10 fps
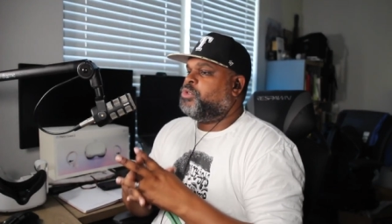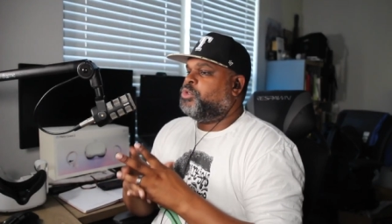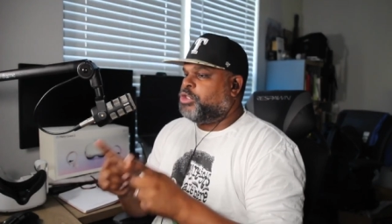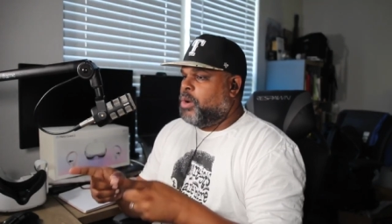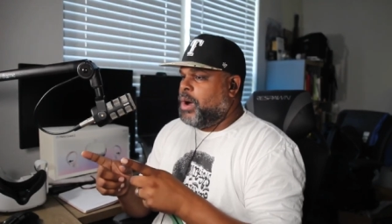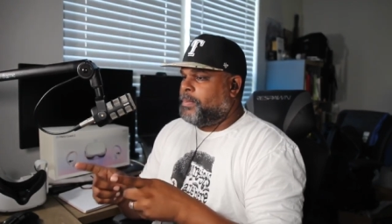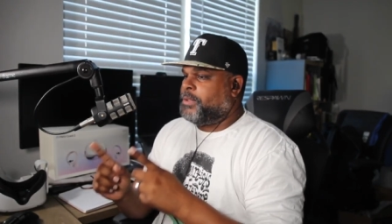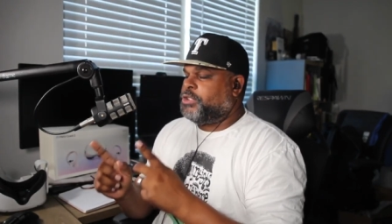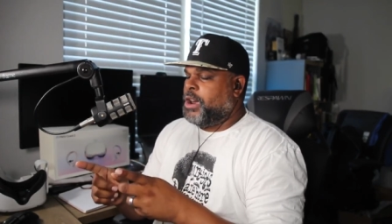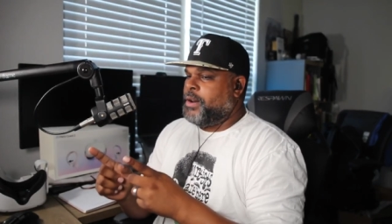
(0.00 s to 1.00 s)
show up to
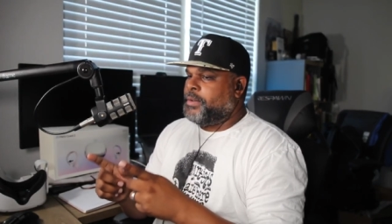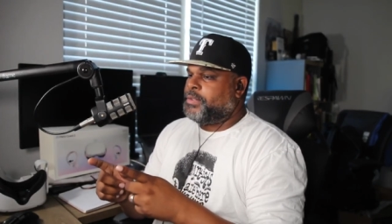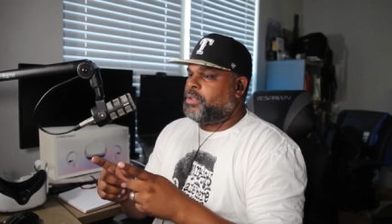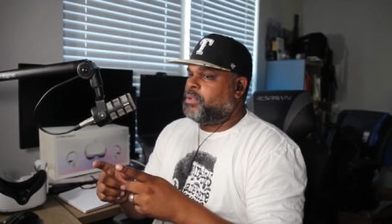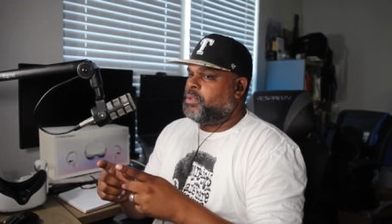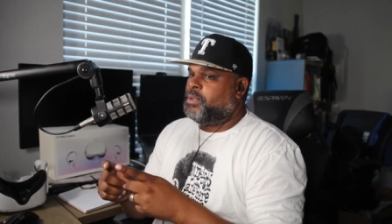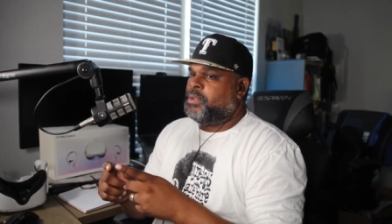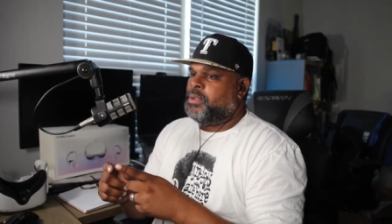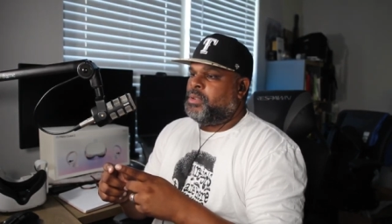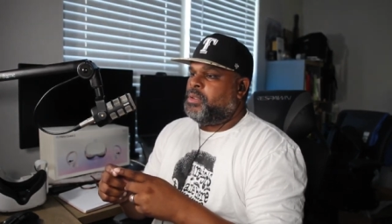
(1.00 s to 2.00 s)
church
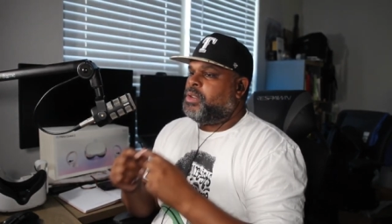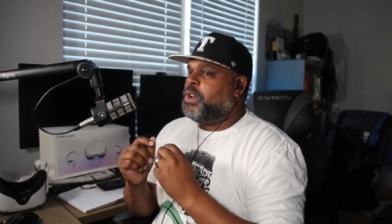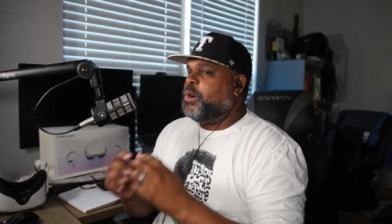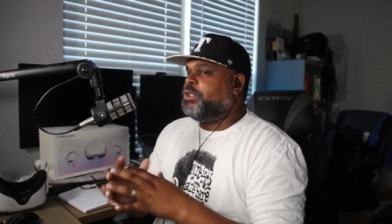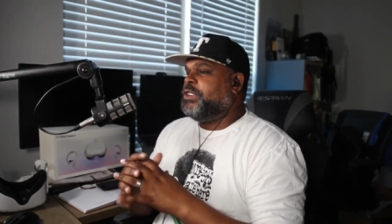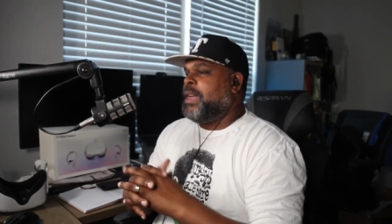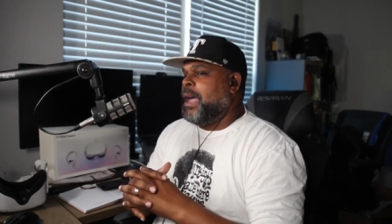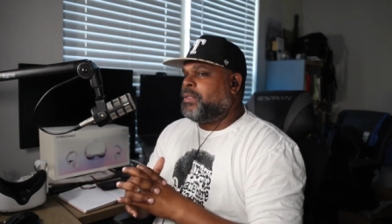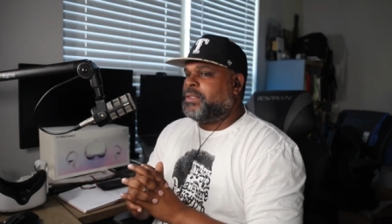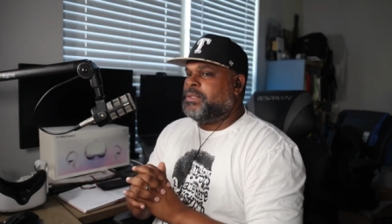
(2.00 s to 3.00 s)
Gucci down to the